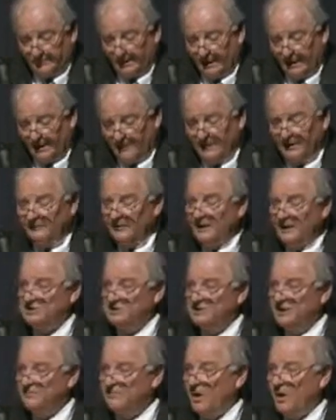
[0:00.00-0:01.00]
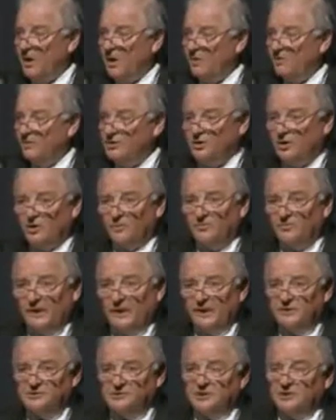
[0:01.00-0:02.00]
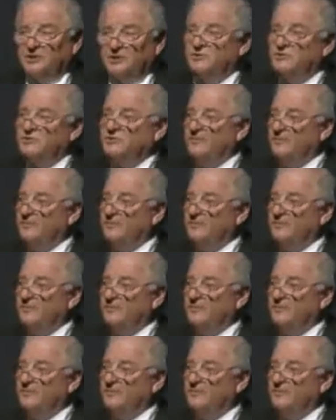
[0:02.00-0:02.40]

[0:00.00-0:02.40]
that they ship all the European Jews